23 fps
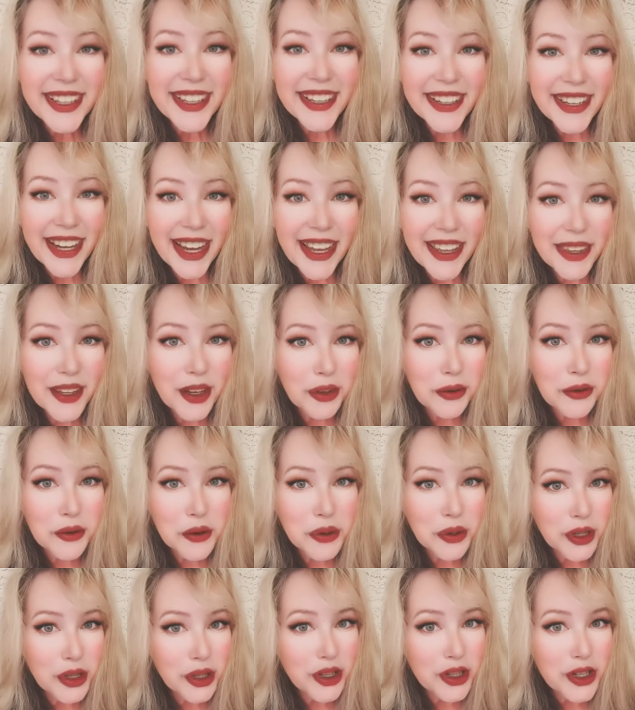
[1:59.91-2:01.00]
and
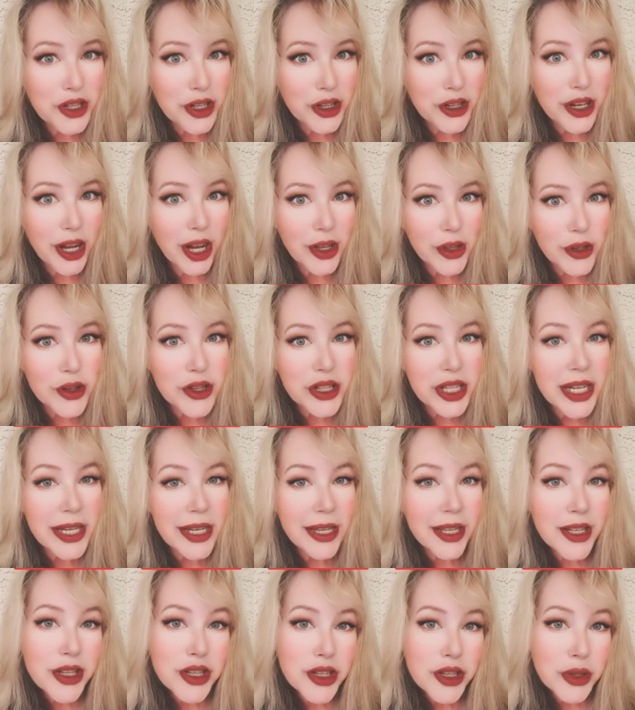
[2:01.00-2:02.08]
therefore turn others
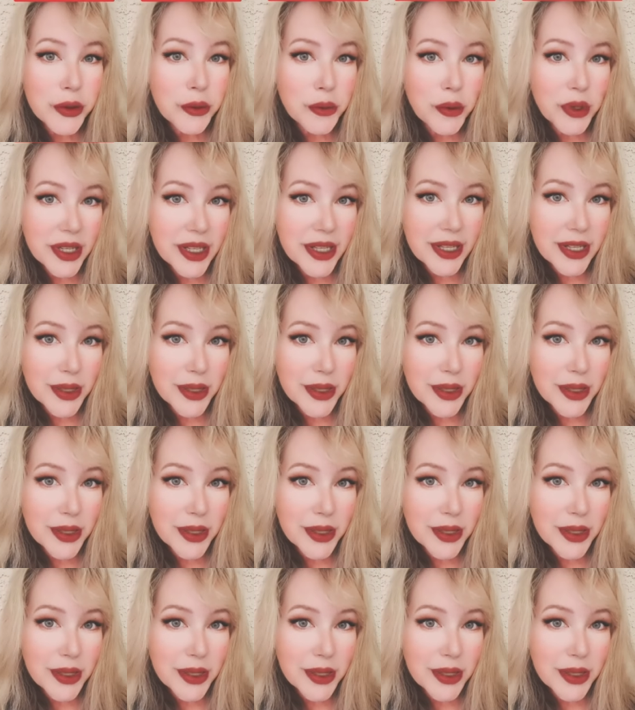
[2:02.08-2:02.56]
against you once the